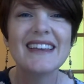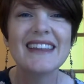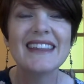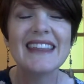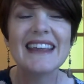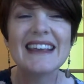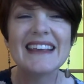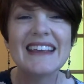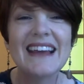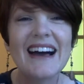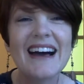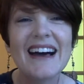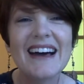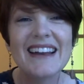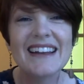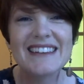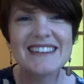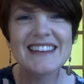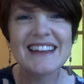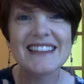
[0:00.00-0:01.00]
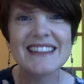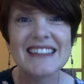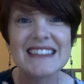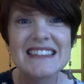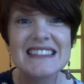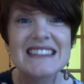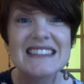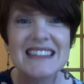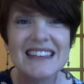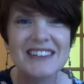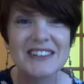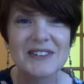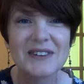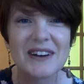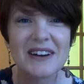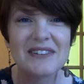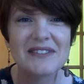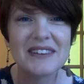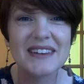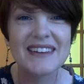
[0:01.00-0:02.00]
that God is at the center
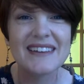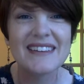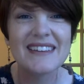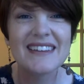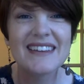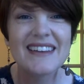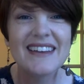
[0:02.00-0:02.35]
of it.